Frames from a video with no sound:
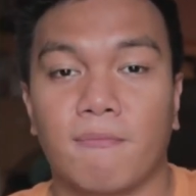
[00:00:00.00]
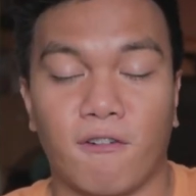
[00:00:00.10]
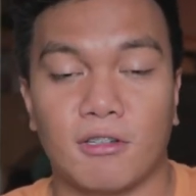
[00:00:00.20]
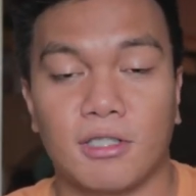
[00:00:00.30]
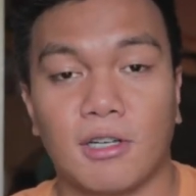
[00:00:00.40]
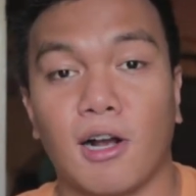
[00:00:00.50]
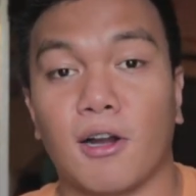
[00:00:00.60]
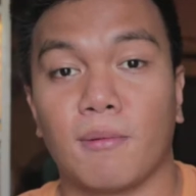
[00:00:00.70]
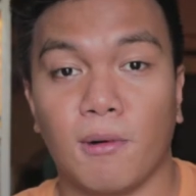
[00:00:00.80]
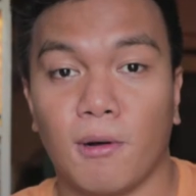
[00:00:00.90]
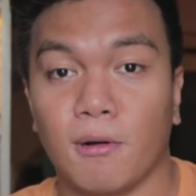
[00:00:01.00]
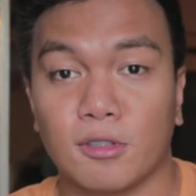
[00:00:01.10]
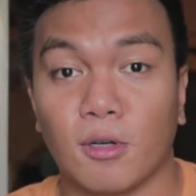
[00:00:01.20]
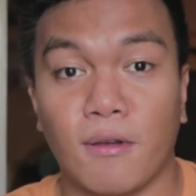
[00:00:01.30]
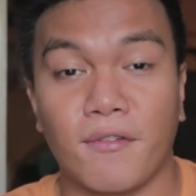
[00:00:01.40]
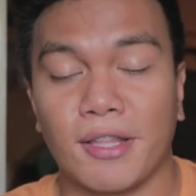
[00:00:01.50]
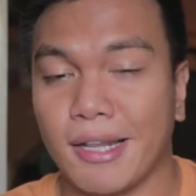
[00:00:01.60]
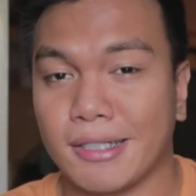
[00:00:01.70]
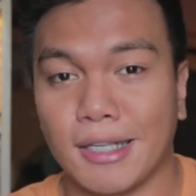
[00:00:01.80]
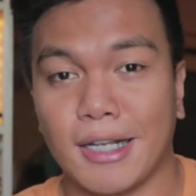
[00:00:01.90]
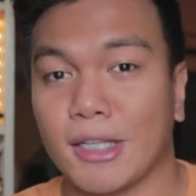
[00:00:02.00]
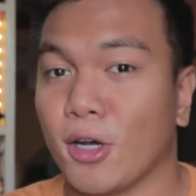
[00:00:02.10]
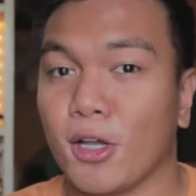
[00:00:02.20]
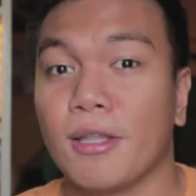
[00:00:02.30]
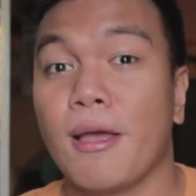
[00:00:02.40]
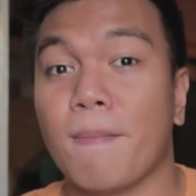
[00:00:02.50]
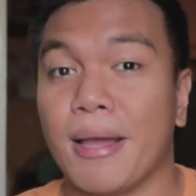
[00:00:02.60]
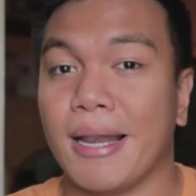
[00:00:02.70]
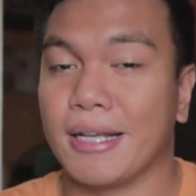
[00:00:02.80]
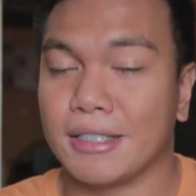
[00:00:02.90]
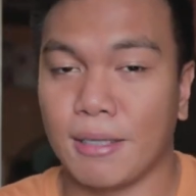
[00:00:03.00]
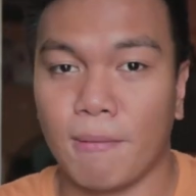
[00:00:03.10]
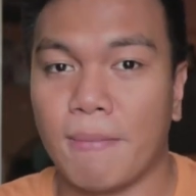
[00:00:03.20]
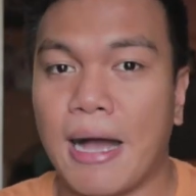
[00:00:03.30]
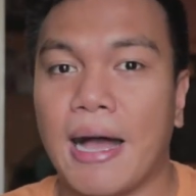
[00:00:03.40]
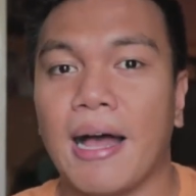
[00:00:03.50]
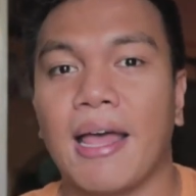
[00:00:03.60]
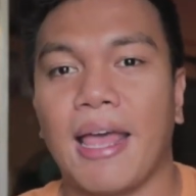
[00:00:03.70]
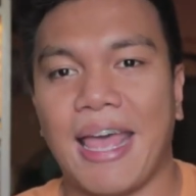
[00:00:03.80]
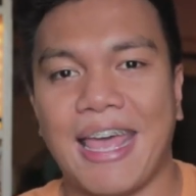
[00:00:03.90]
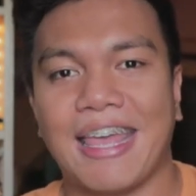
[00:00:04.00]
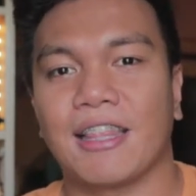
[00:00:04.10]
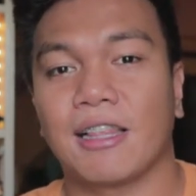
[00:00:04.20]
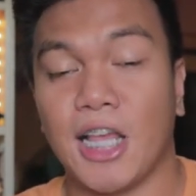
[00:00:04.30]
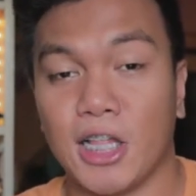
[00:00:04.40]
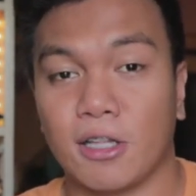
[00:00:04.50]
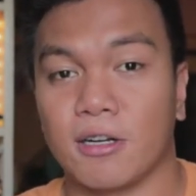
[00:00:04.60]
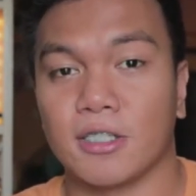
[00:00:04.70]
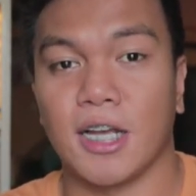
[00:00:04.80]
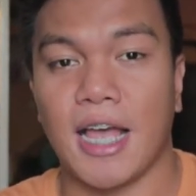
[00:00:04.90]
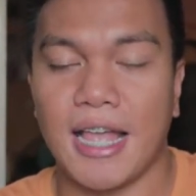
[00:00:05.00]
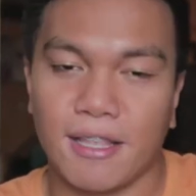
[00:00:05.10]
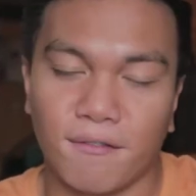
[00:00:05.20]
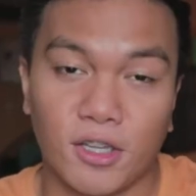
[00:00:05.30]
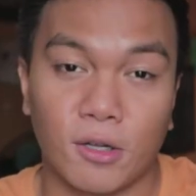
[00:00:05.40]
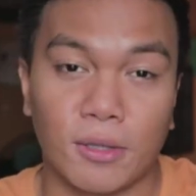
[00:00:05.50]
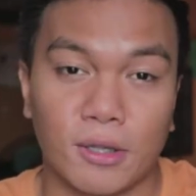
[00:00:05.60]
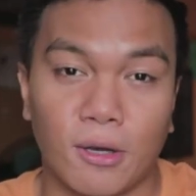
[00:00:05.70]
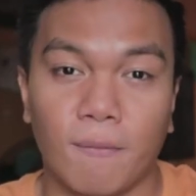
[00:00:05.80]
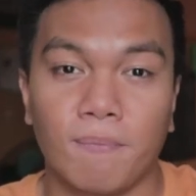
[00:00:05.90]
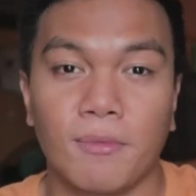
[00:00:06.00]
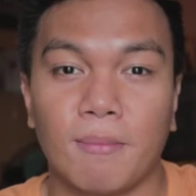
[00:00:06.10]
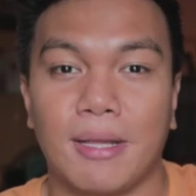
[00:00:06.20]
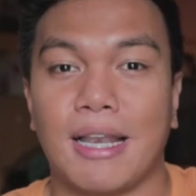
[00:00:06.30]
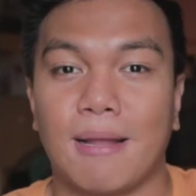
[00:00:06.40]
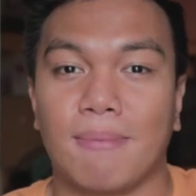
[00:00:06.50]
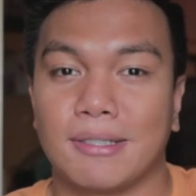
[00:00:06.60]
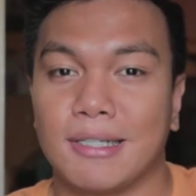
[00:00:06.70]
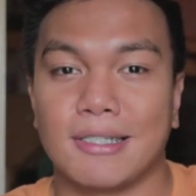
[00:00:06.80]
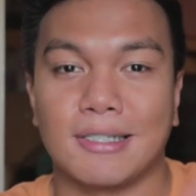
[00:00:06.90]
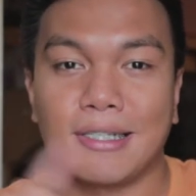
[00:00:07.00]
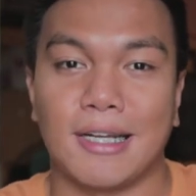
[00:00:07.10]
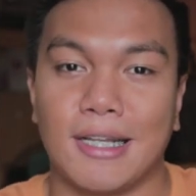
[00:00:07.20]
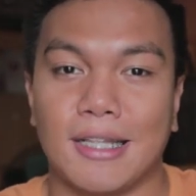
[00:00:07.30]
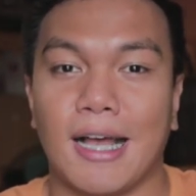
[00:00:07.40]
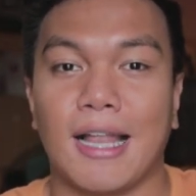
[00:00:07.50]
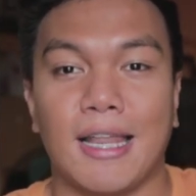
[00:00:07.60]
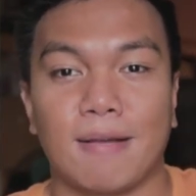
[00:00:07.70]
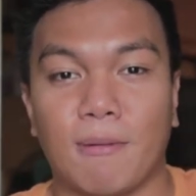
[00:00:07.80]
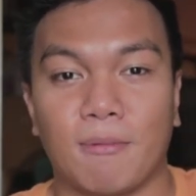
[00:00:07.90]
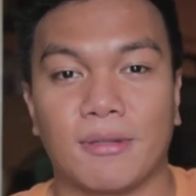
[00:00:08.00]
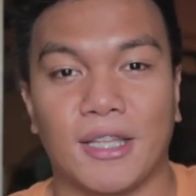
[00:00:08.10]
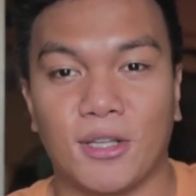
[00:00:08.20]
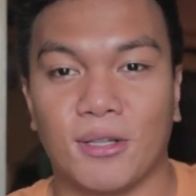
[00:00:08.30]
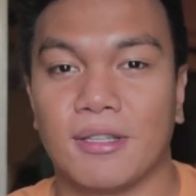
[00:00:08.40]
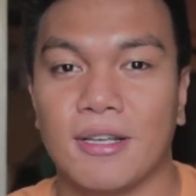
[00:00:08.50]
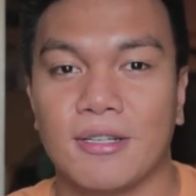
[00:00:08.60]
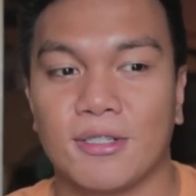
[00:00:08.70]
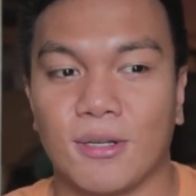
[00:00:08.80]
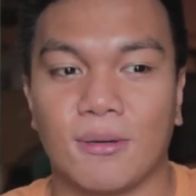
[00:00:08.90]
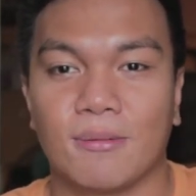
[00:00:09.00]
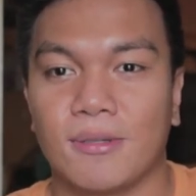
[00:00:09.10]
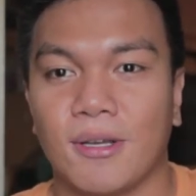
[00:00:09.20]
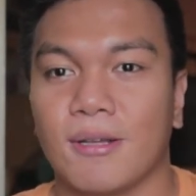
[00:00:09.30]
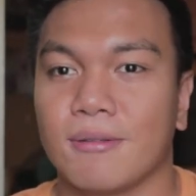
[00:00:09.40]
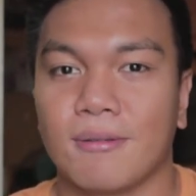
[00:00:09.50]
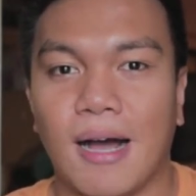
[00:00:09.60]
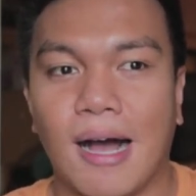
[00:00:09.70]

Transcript: first car mo. So, if interested ka doon, may link sa baba. And later sa end ng video na to, may lalabas din sa screen na link papunta doon. So, yun.